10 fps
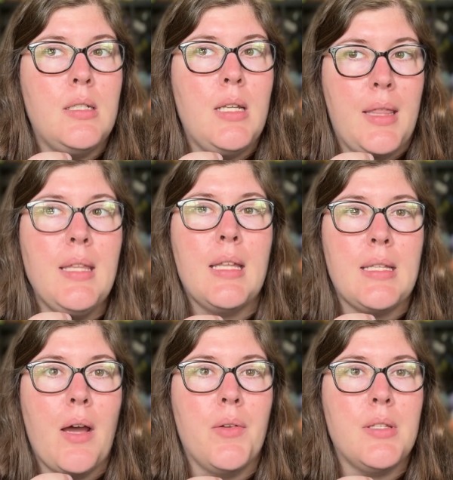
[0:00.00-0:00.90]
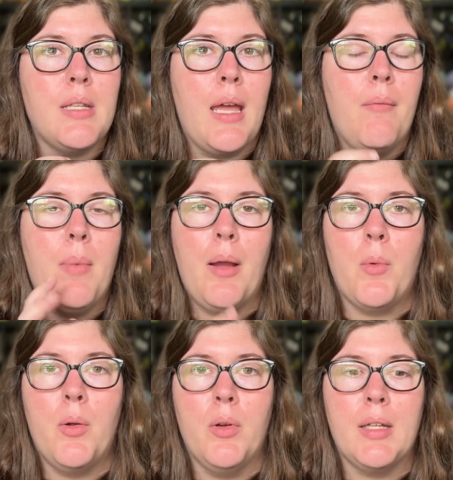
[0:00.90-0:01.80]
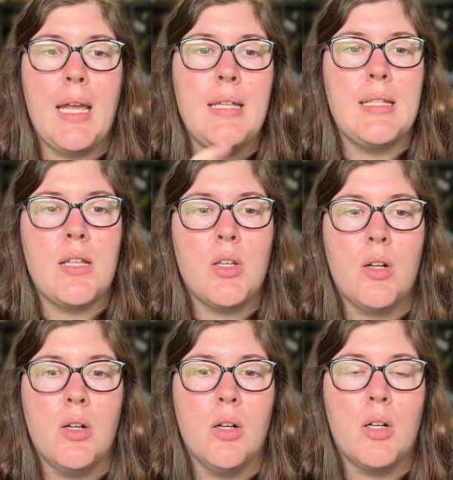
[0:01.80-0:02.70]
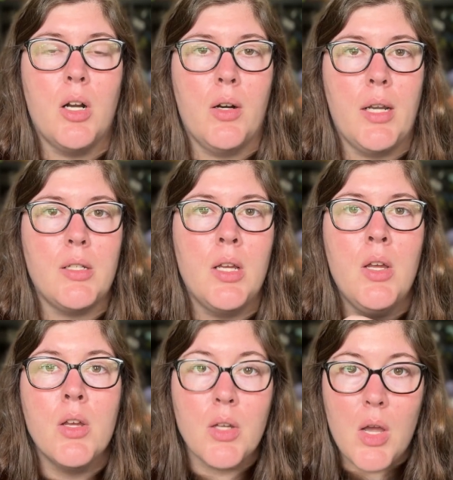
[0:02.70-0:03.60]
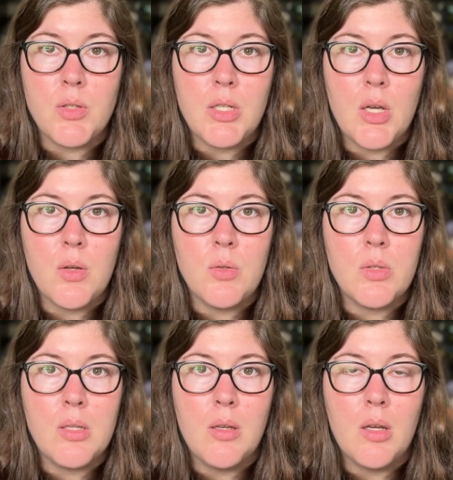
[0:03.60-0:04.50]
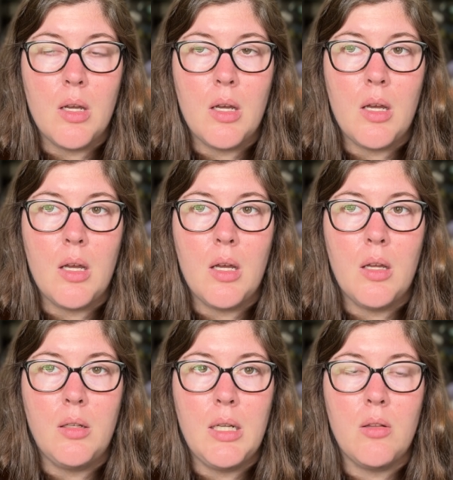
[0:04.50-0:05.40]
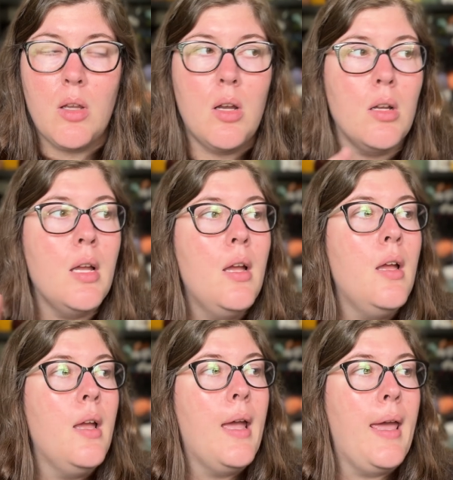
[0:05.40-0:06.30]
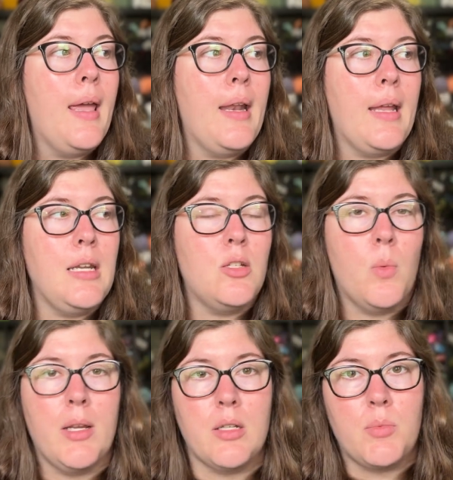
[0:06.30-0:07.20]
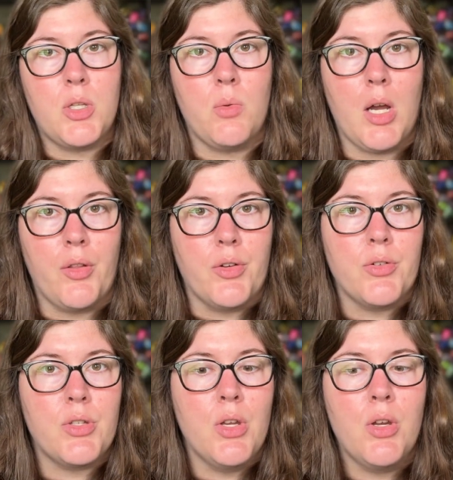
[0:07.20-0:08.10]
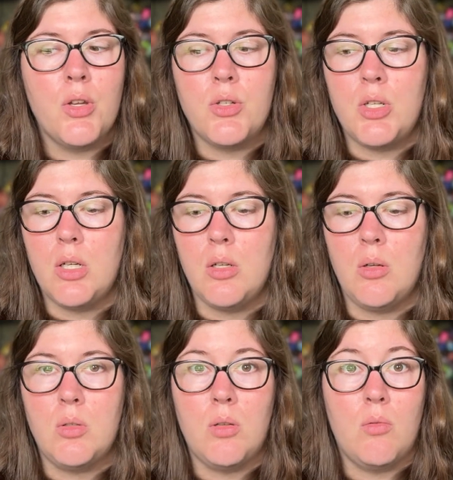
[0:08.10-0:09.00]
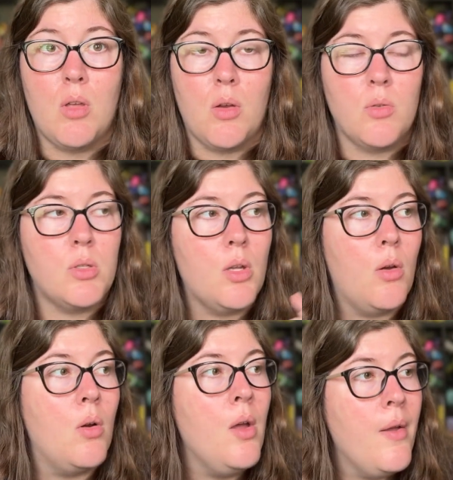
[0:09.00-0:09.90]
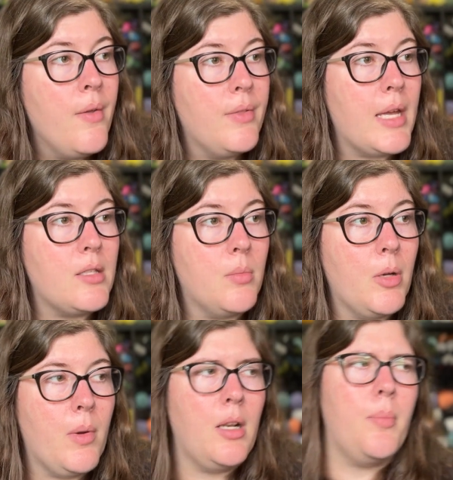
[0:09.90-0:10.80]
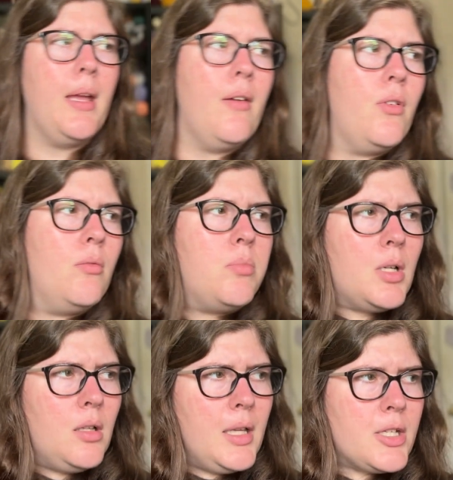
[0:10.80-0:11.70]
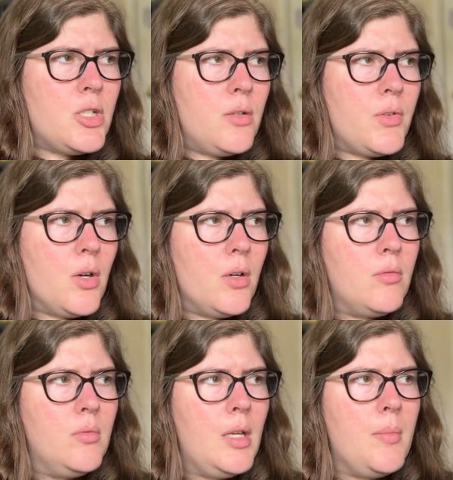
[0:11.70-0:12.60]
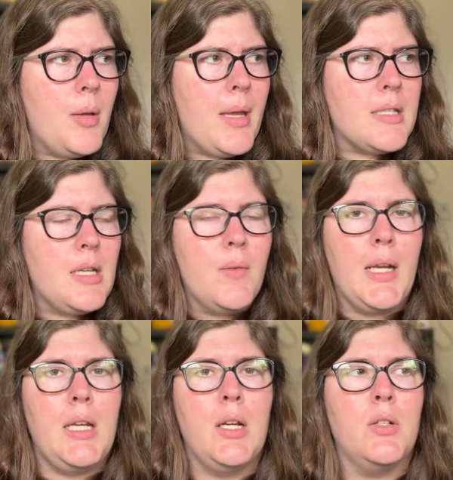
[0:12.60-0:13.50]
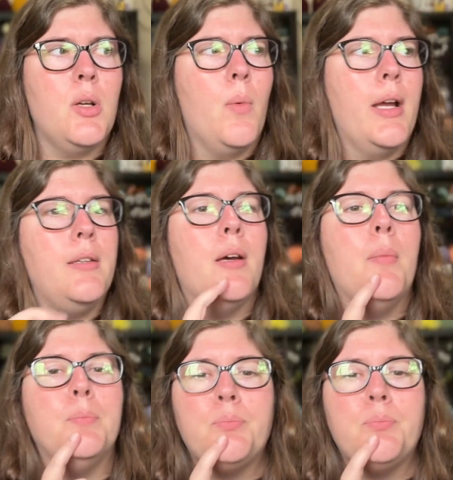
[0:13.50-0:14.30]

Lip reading: I think that's how it's said, by Robo and Cade's. That's her current Cozy Toes knit along. And I need to wind up 2 colors to do those. So that's on my wind up. I have a collection of yarn in my basket right here to wind up